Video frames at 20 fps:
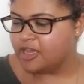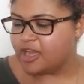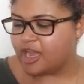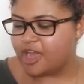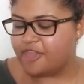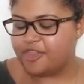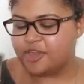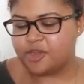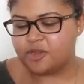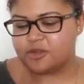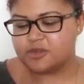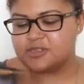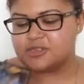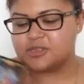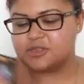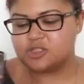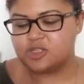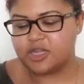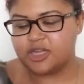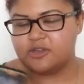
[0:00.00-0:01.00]
I think you're
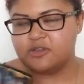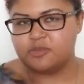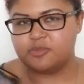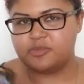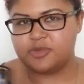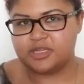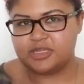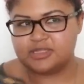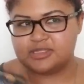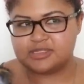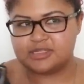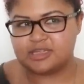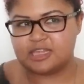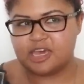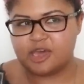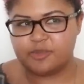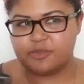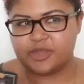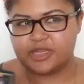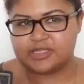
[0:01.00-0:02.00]
also trying to appease to
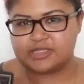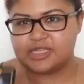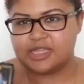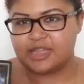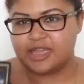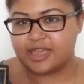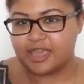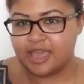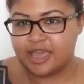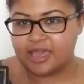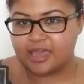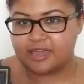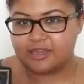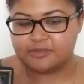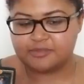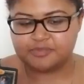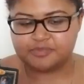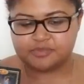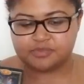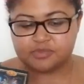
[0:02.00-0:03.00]
them, like, say, like,
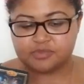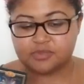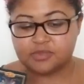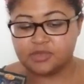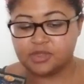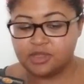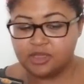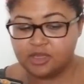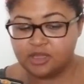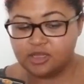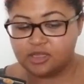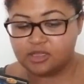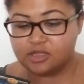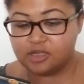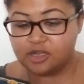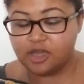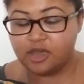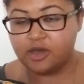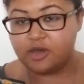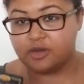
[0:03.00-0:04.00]
hey, you
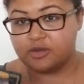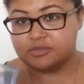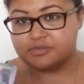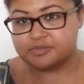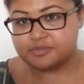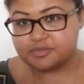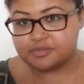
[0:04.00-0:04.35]
know,